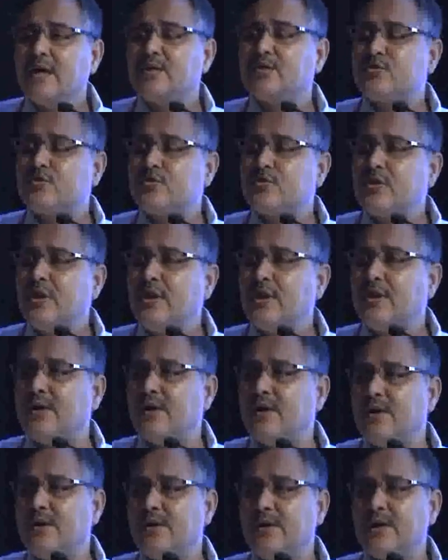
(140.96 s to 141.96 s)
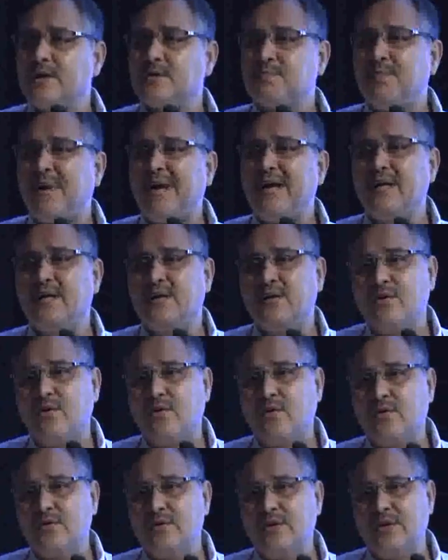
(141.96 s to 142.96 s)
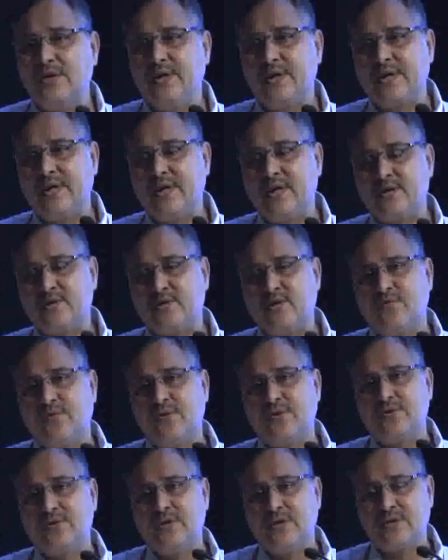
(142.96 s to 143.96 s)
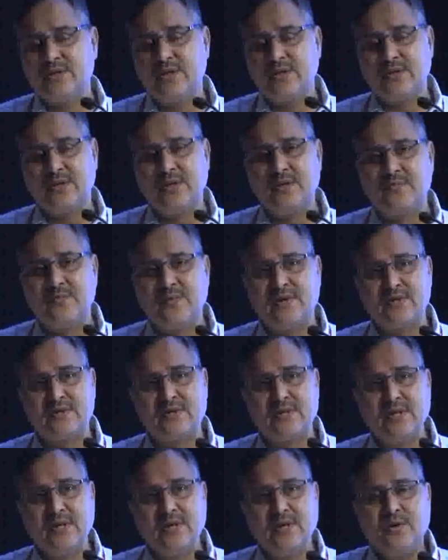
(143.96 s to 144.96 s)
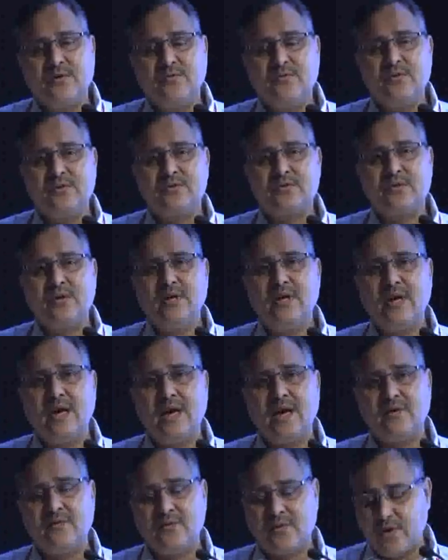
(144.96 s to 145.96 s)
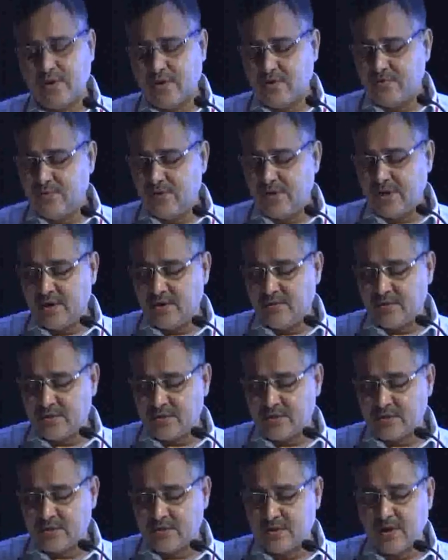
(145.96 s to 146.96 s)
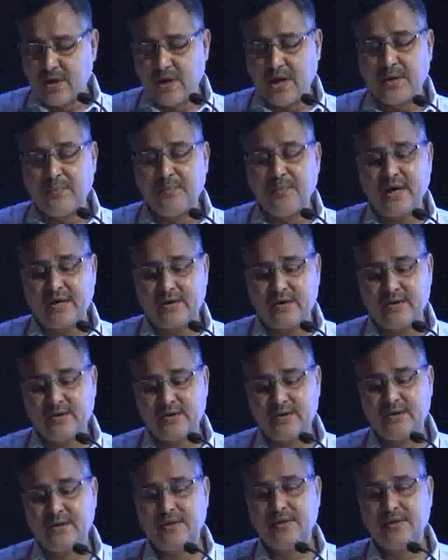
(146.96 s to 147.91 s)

still, despite all the decades of research and treatments, we still have a lot of need which is unmet.